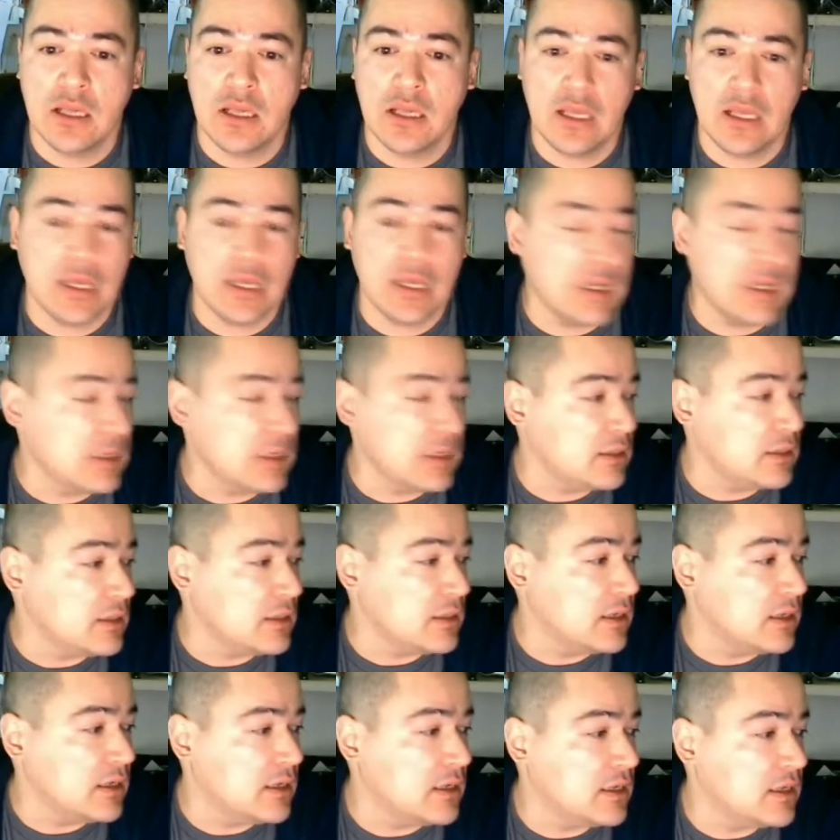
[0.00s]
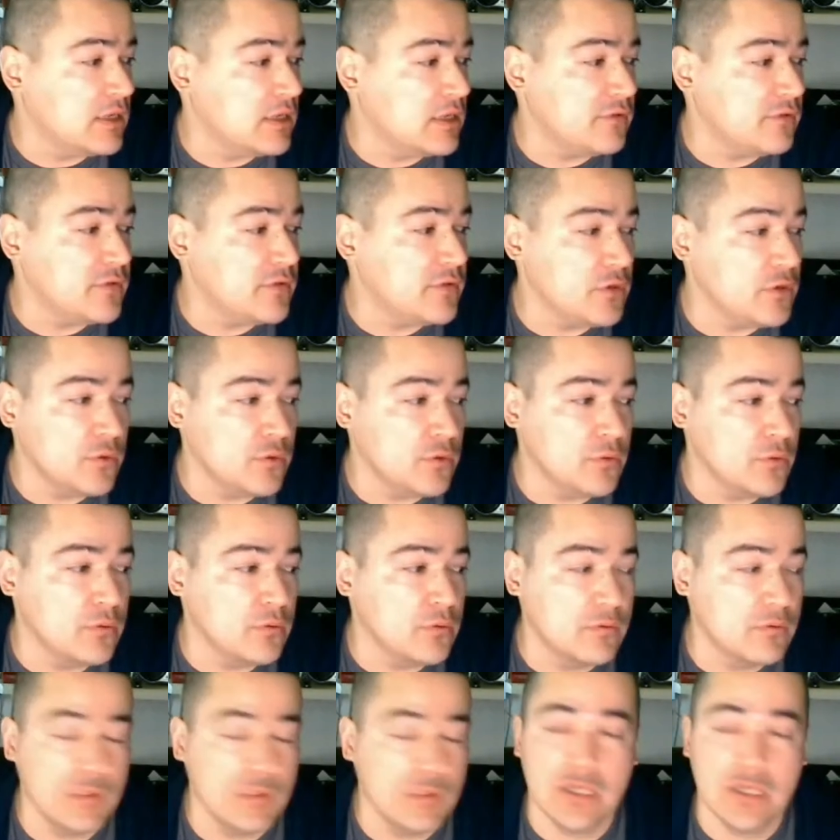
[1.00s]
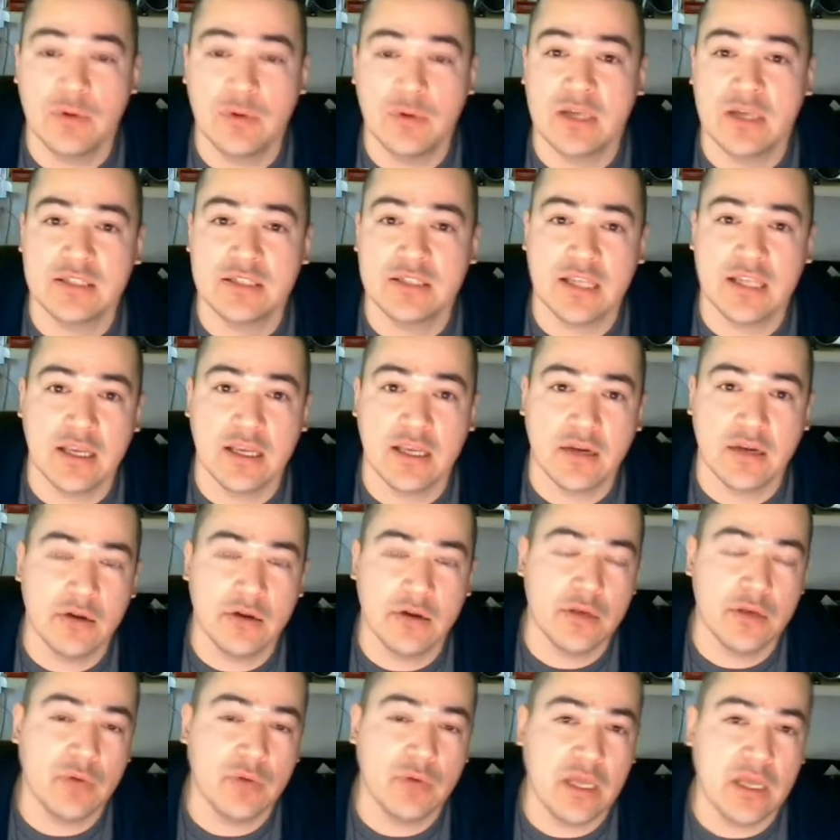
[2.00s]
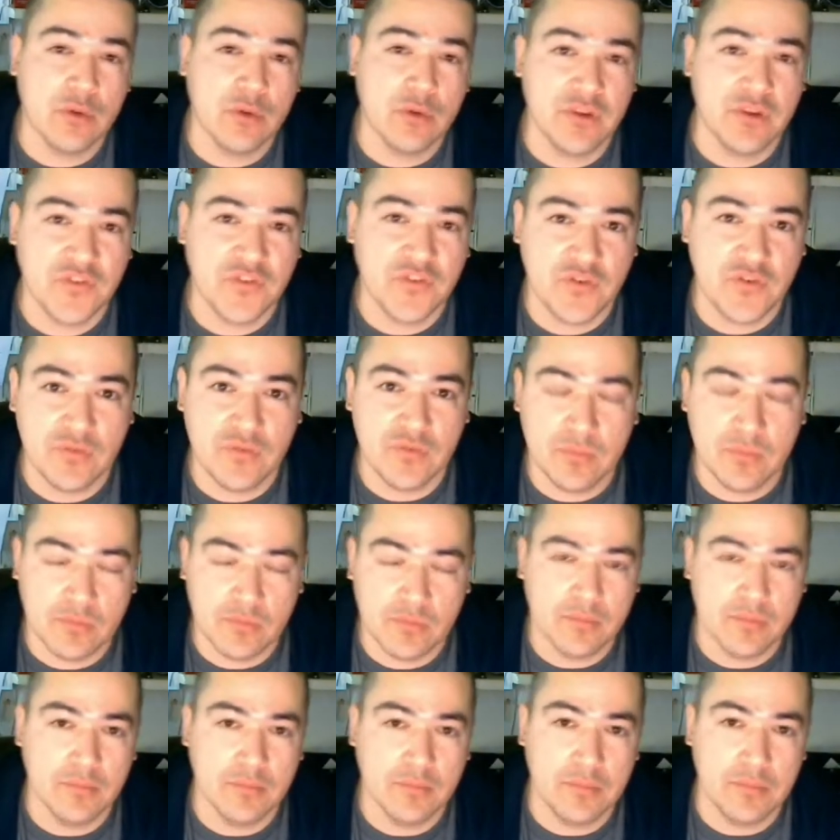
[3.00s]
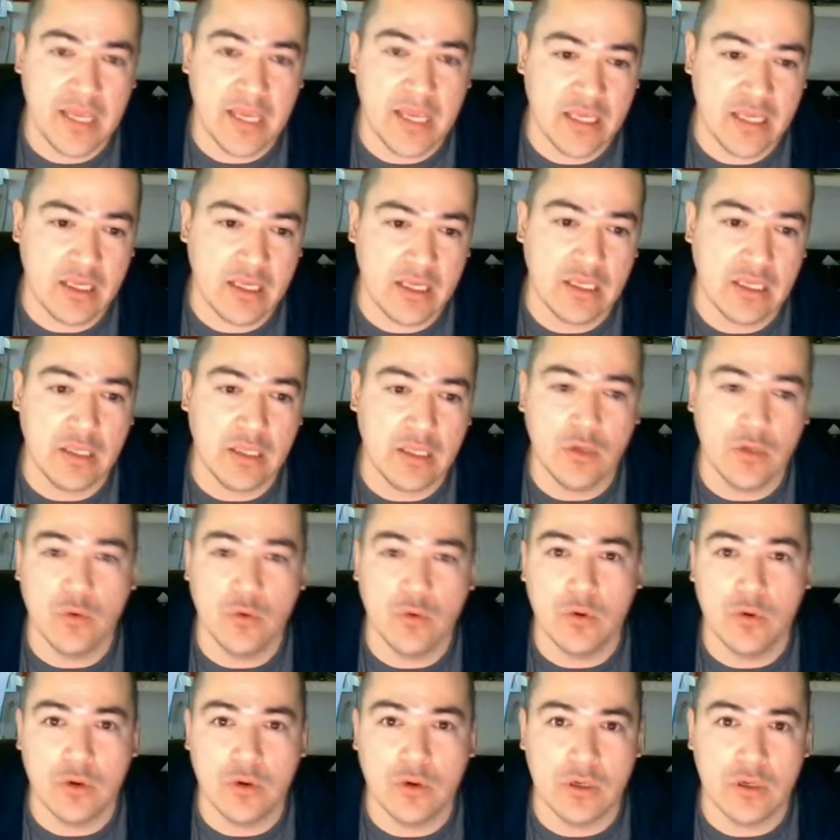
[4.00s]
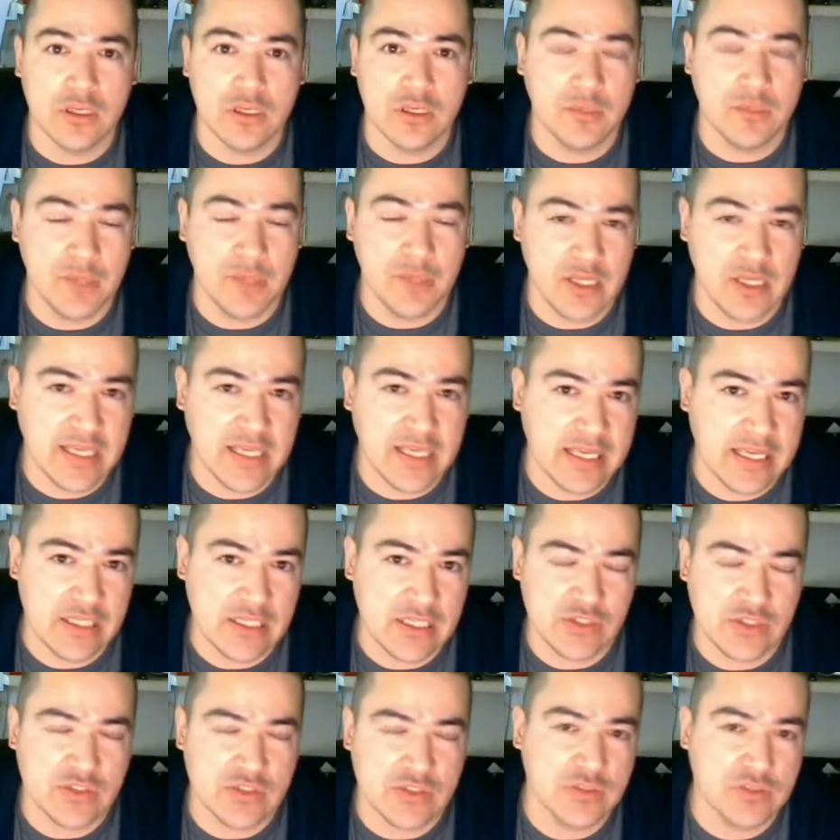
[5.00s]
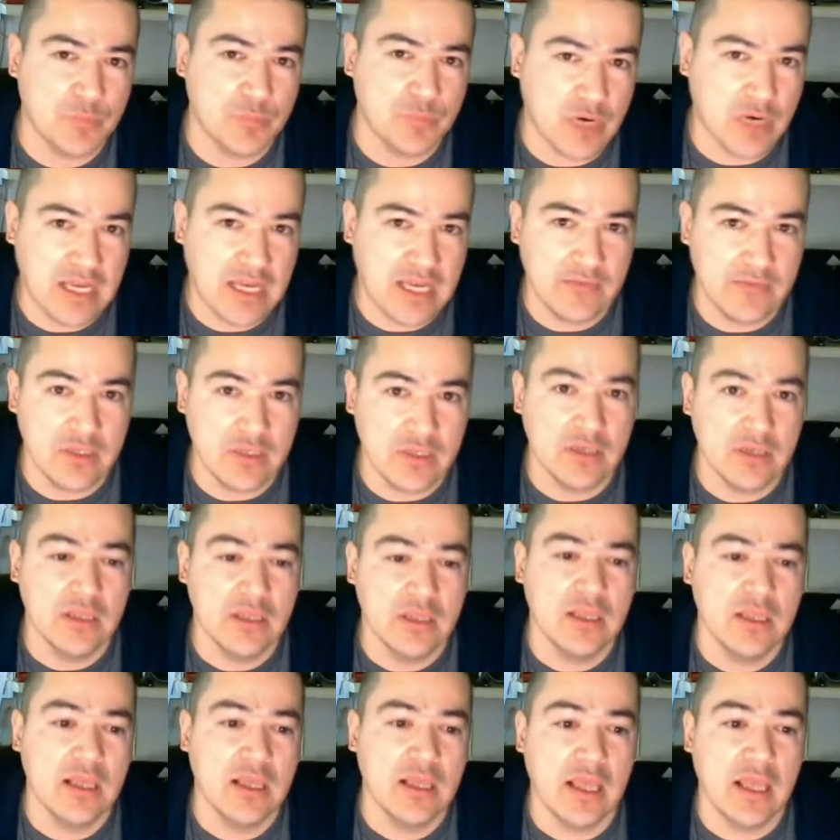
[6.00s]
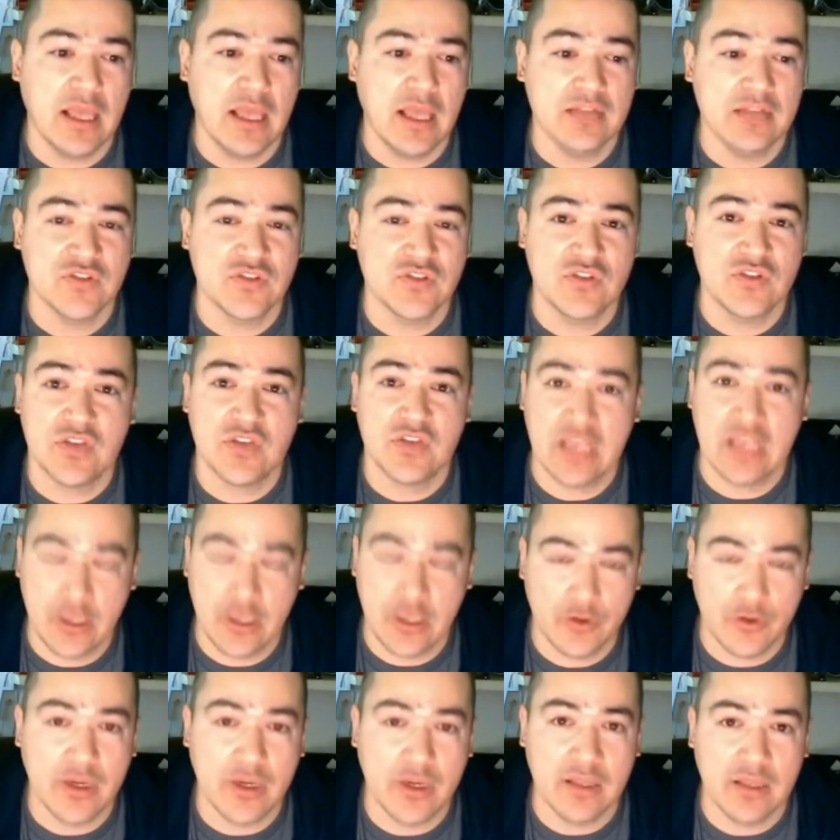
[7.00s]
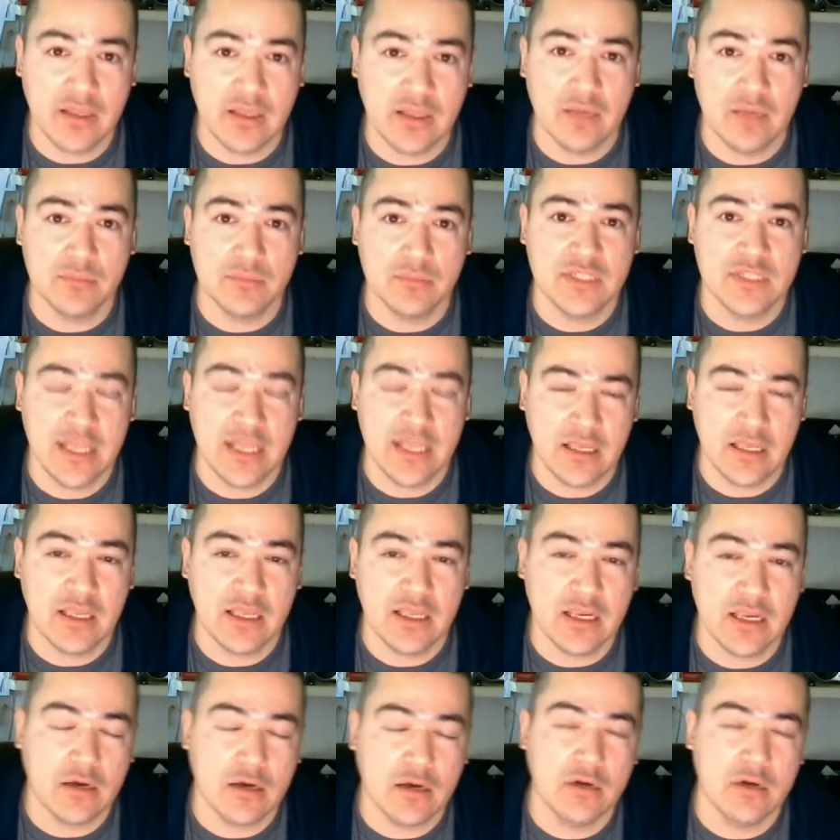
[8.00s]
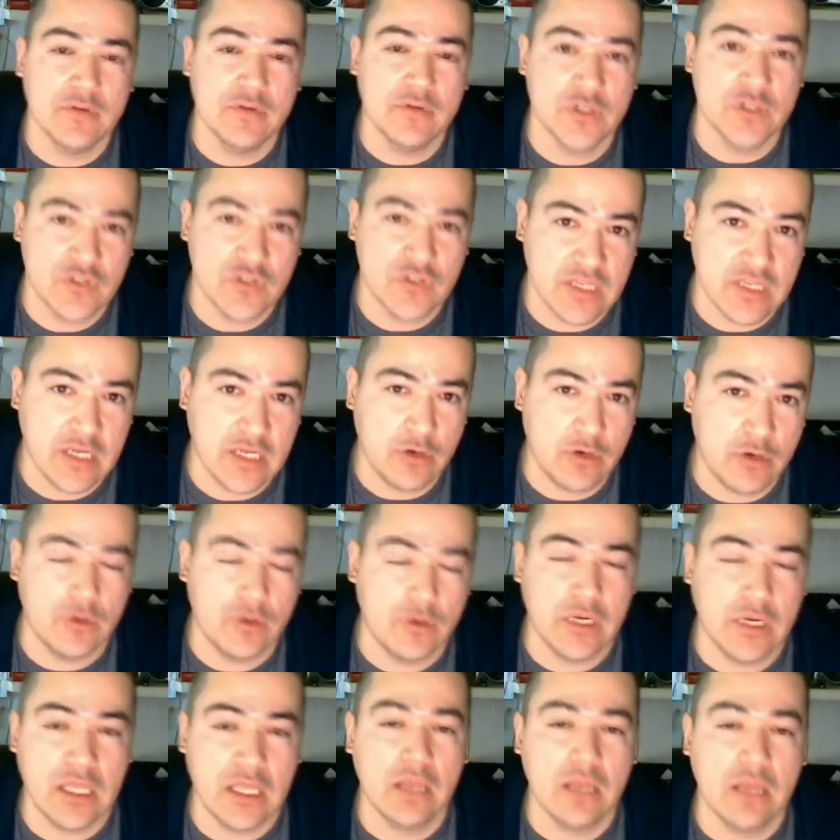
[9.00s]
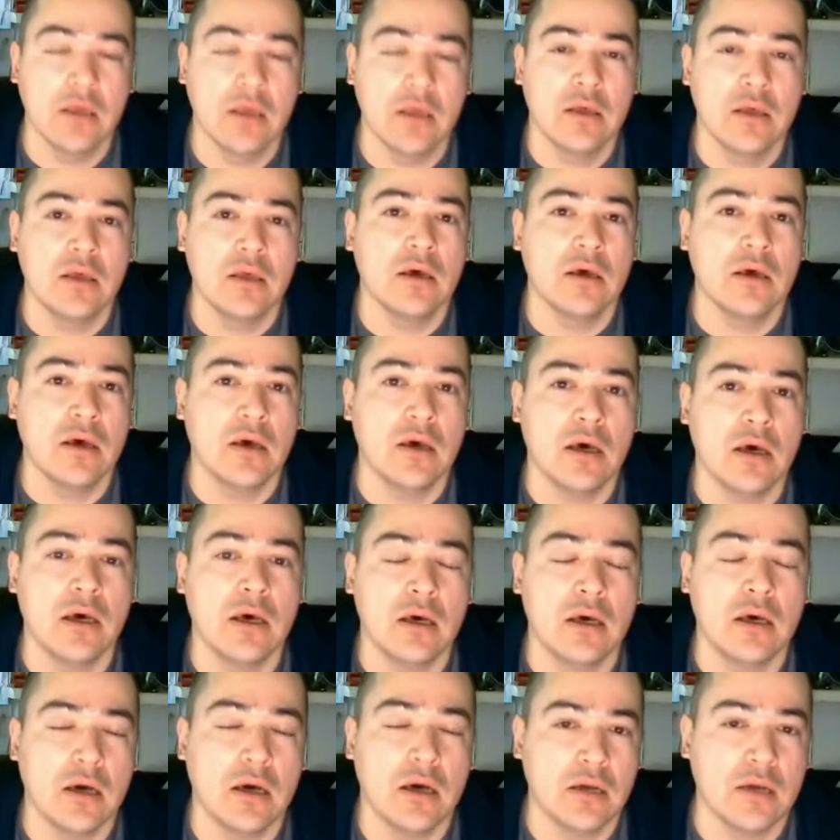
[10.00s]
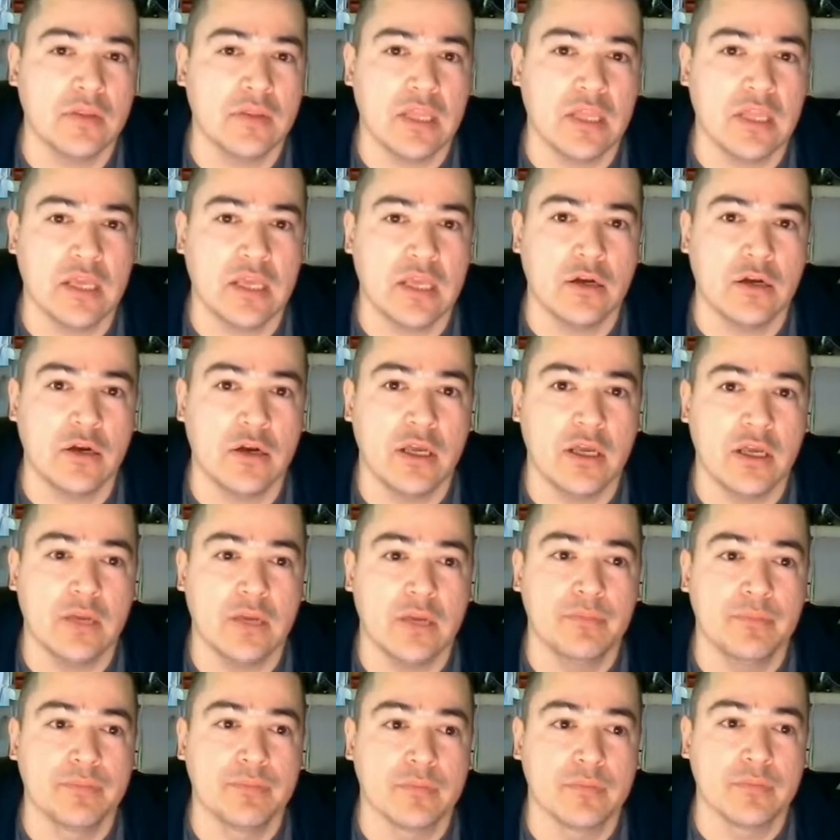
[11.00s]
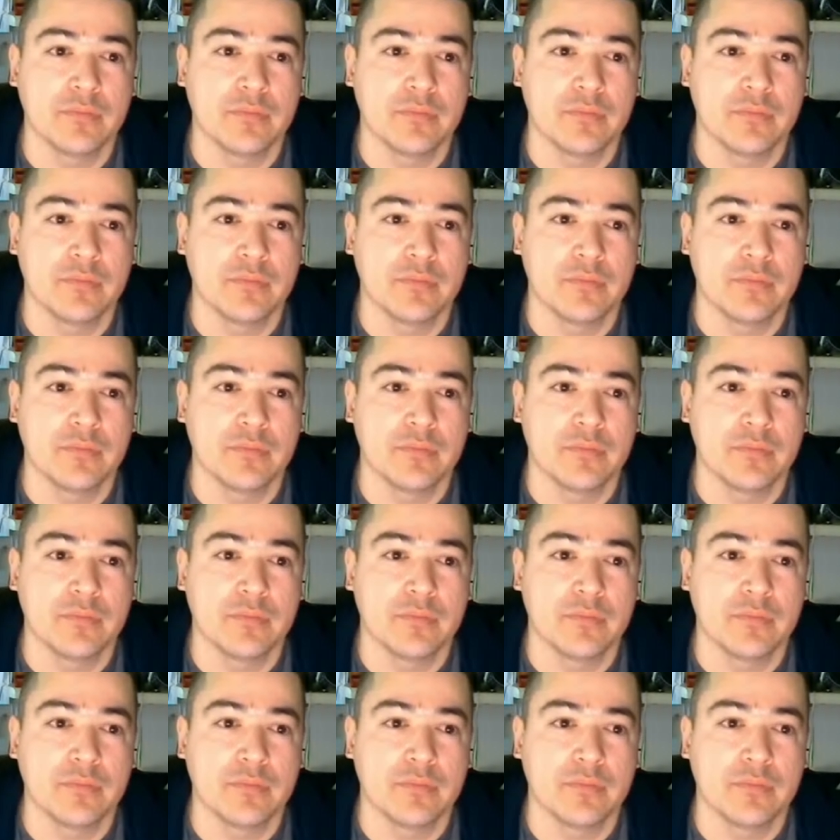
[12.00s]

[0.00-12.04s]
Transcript: and if you really want to get carried away with making your communications private and securing them, taking care of your security on the internet.